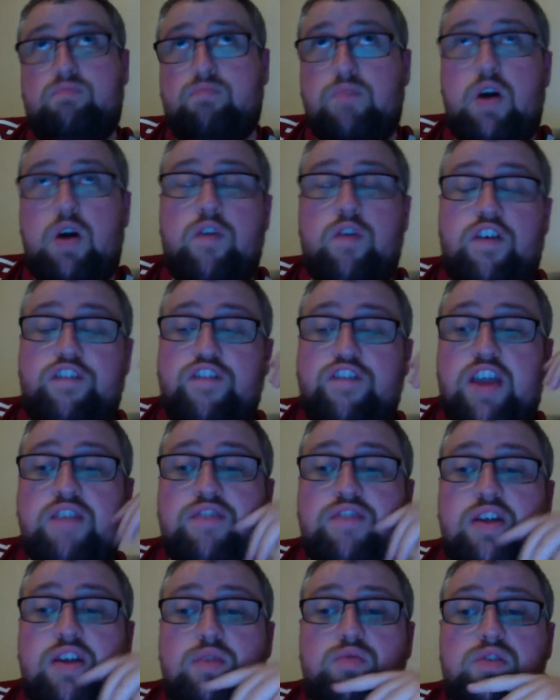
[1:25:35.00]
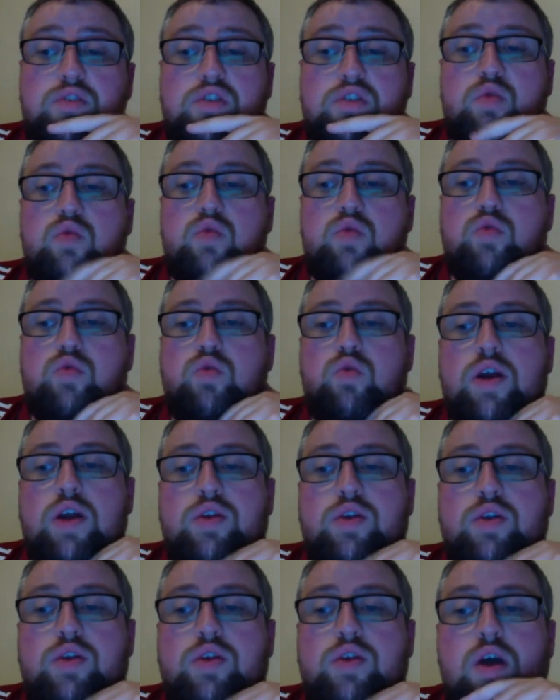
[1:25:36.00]
of a favourite was Kwan Ho
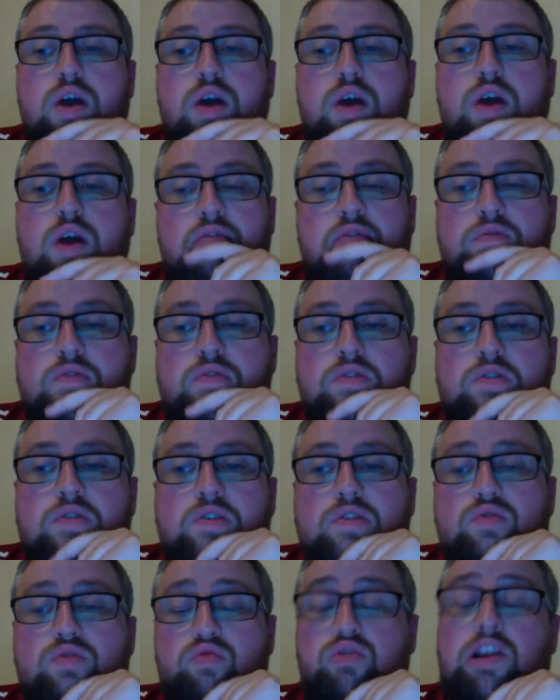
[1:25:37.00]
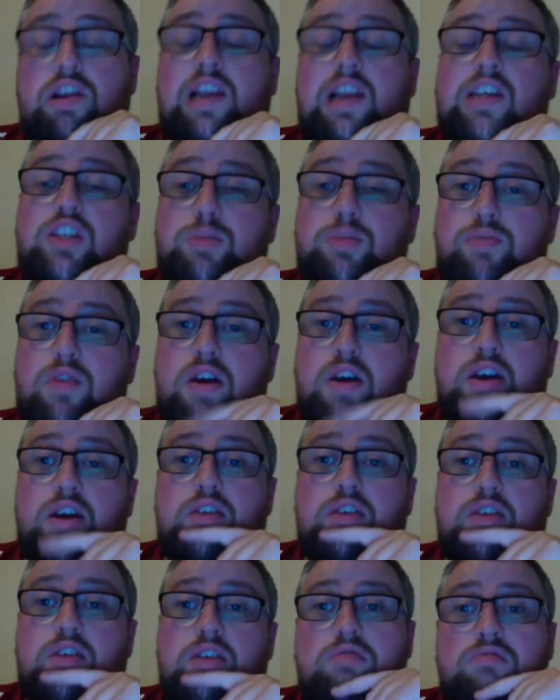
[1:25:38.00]
Kwak. Really surprised.
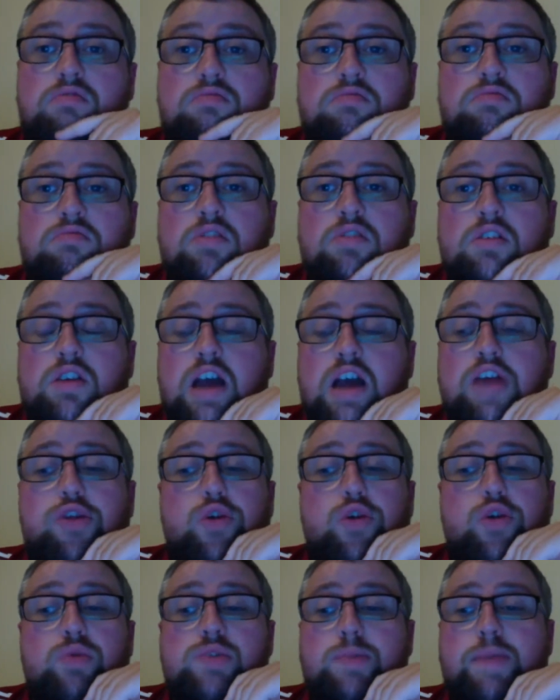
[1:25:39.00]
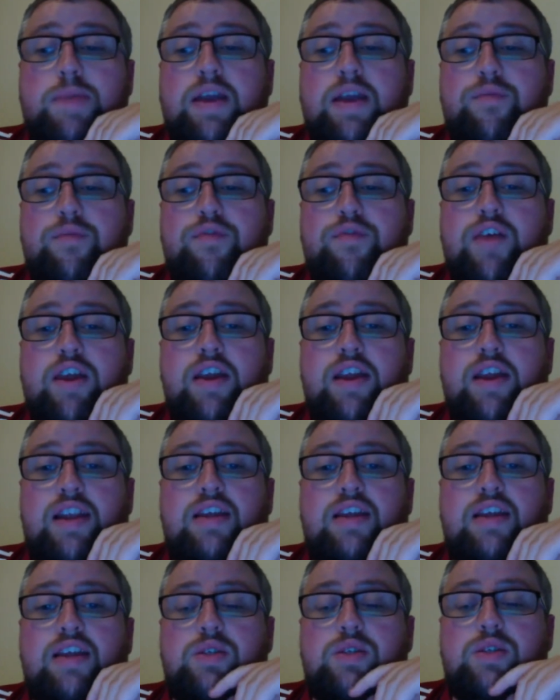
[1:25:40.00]
I thought it was a pick 'em fight at
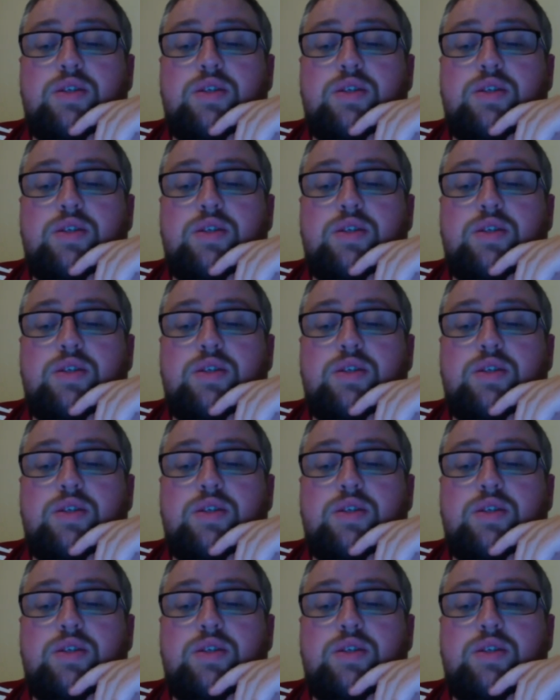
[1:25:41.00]
least.